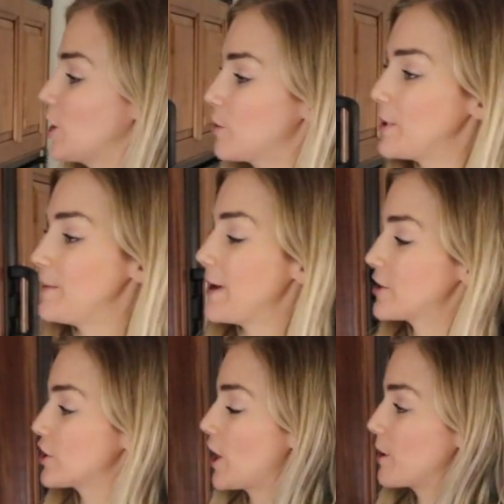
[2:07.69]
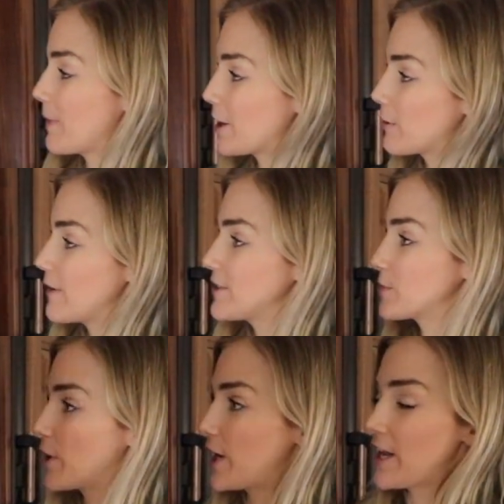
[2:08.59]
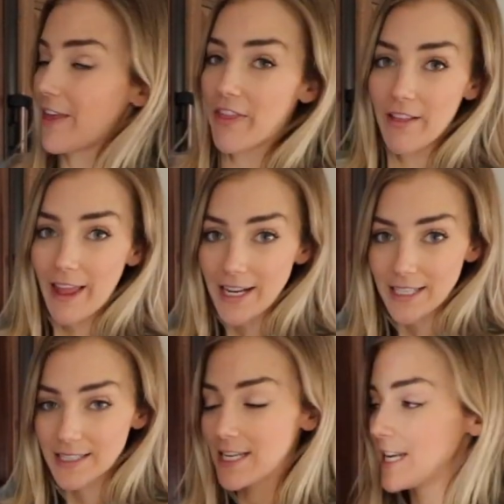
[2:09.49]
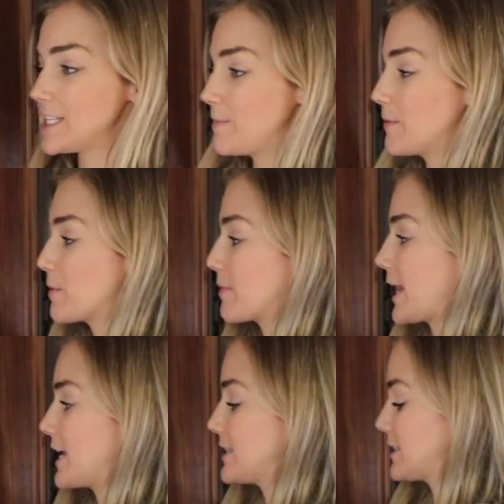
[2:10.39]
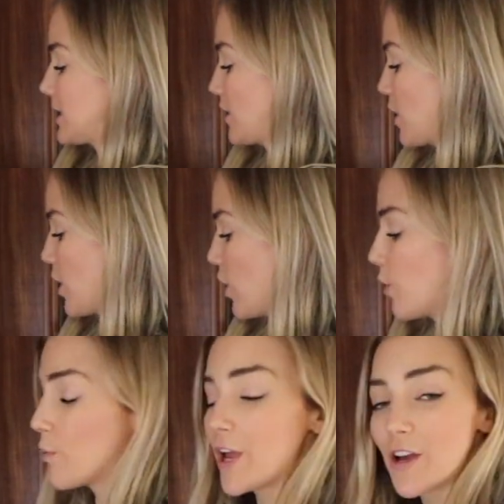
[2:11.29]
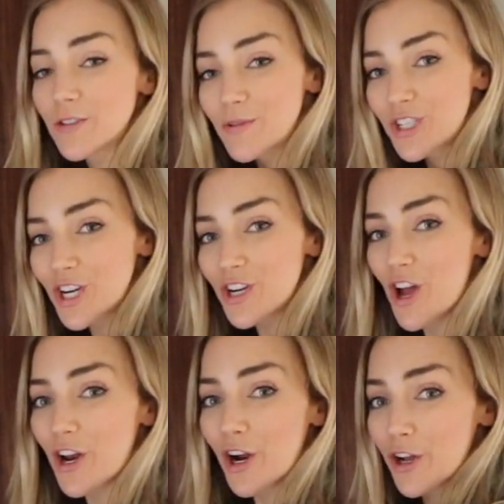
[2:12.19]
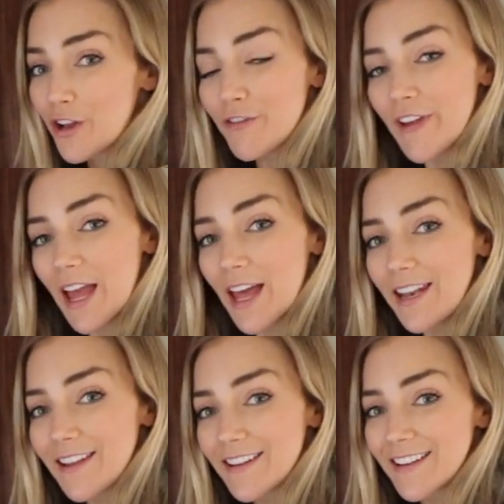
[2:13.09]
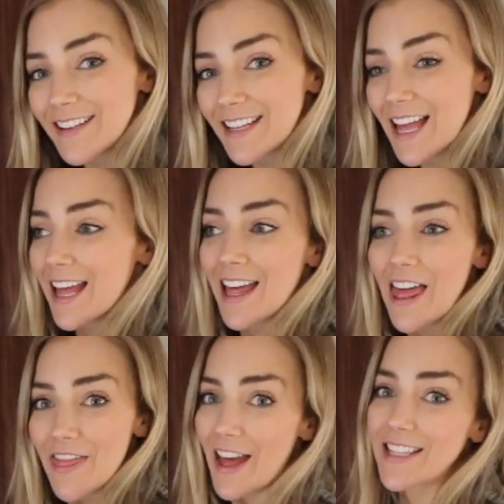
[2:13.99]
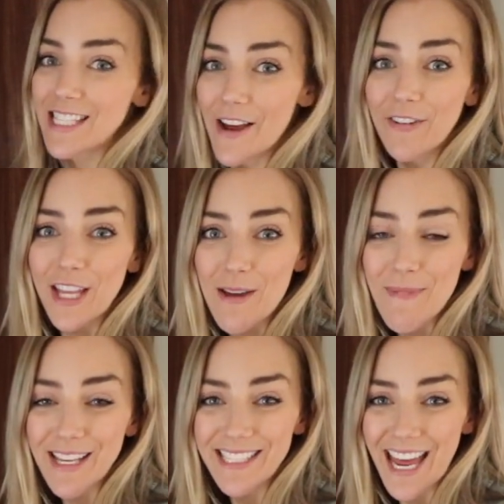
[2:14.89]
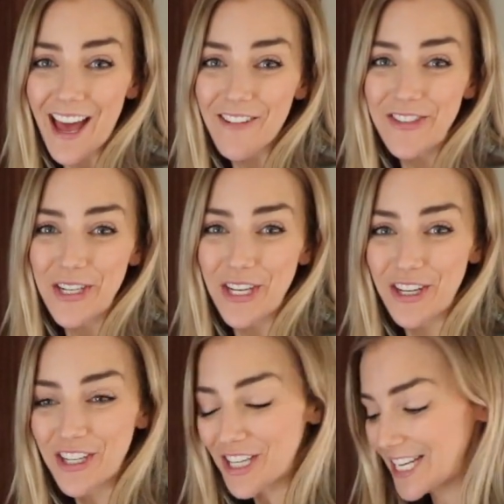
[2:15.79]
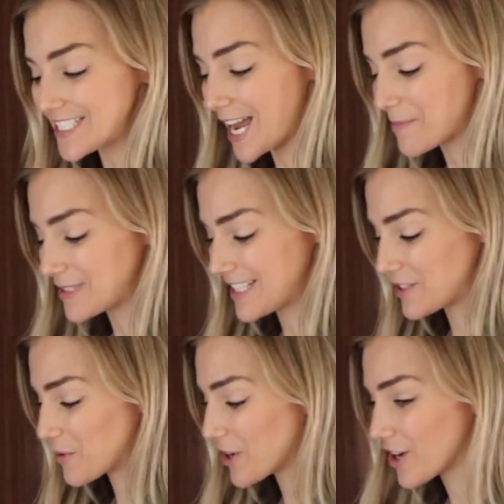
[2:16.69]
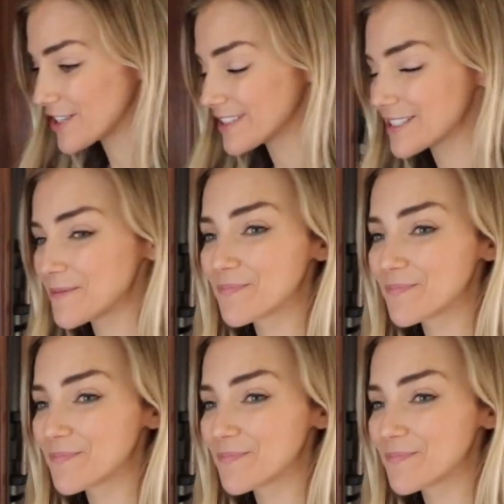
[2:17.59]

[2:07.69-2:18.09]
We make sure our microwave is working, that the light doesn't need to be replaced. We also turn on our hood fan. That's definitely a must-have during your cooking times indoors.